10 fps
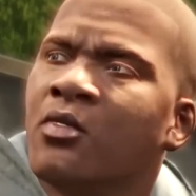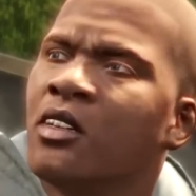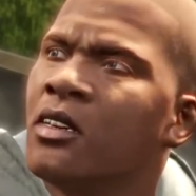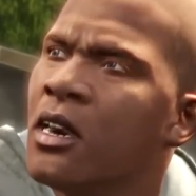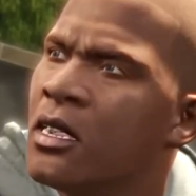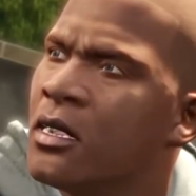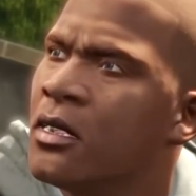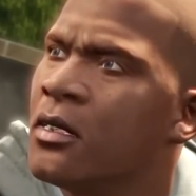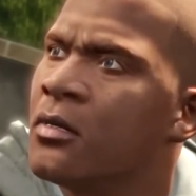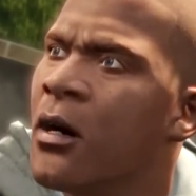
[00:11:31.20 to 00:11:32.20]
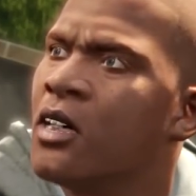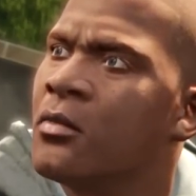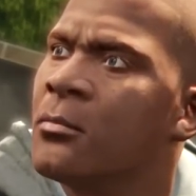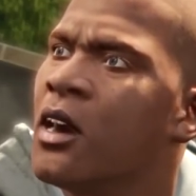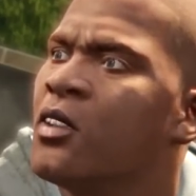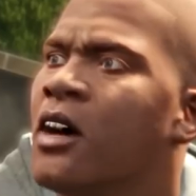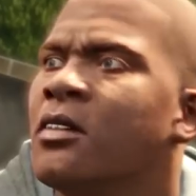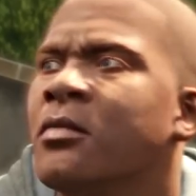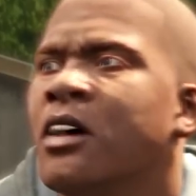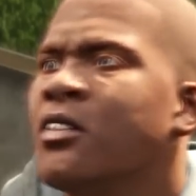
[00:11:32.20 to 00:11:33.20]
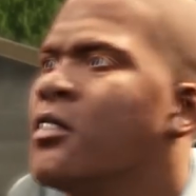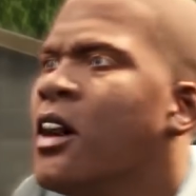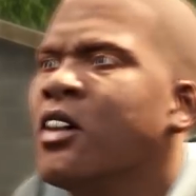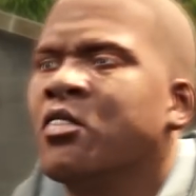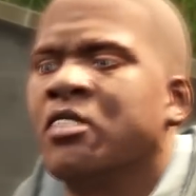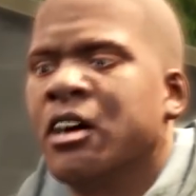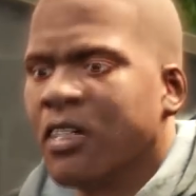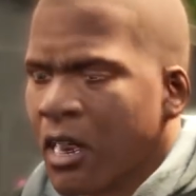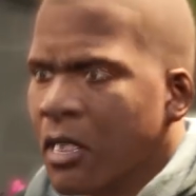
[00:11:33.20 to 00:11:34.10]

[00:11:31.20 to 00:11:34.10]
You took it? Man, you burned every motherfucker you've ever